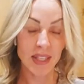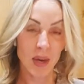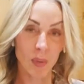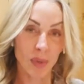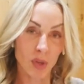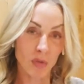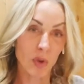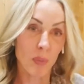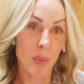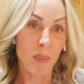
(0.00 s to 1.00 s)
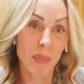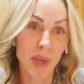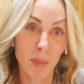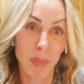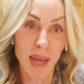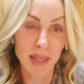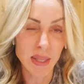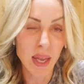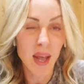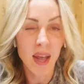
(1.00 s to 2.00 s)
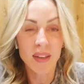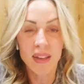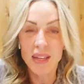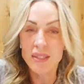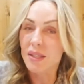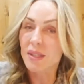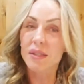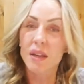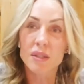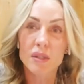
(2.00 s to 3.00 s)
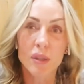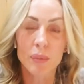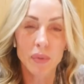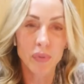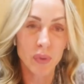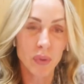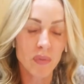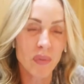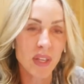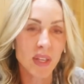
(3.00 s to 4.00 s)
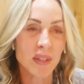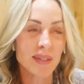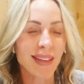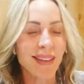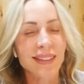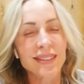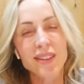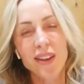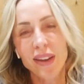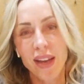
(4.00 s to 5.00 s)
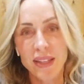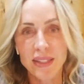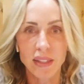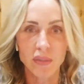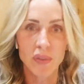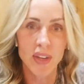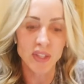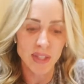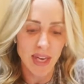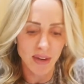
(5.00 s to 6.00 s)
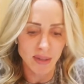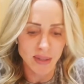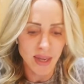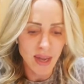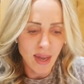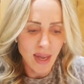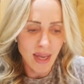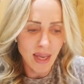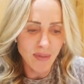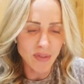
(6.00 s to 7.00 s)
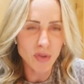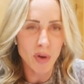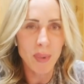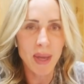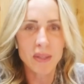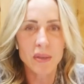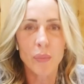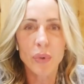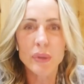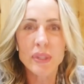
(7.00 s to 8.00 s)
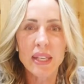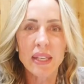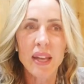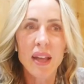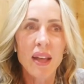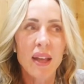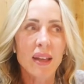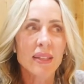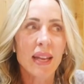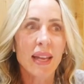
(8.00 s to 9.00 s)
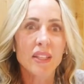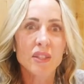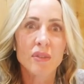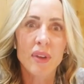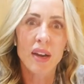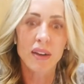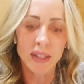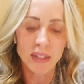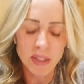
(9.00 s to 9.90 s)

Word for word: There will be group meal plans. Uh, guys, this is not suitable for vegans and it's not ideal for vegetarians. I have a strong bias on protein and I like to vary it.